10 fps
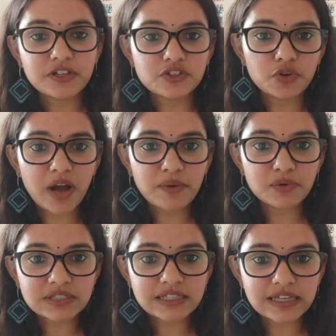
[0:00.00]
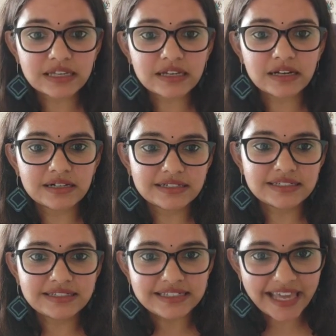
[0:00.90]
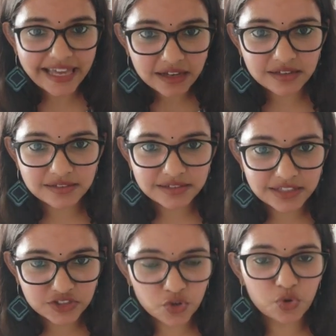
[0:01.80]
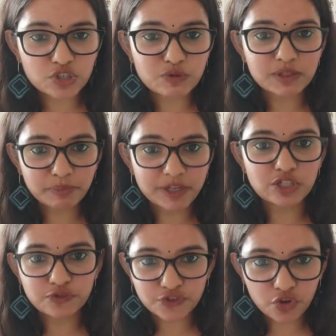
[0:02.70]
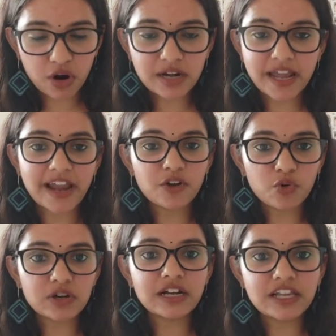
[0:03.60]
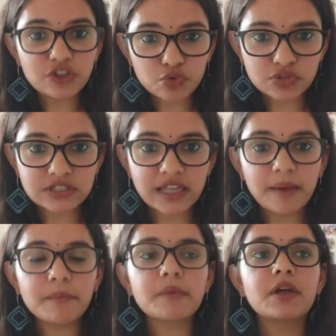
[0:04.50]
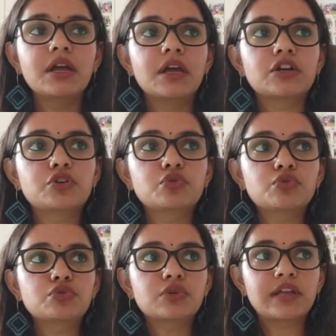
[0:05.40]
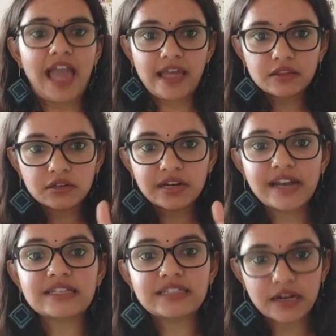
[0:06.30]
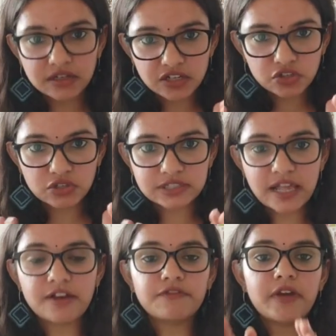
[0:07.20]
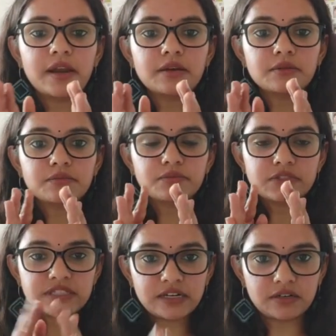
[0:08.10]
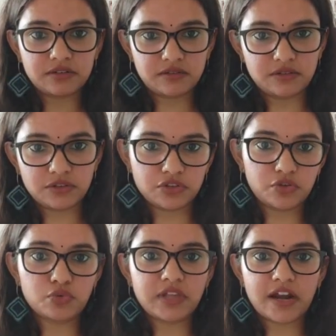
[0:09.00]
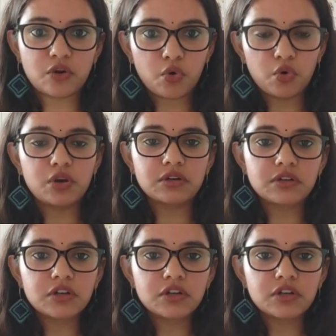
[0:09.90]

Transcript: So I would say take the scores with a pinch of salt and only use them to gather and center yourself and sit through that whole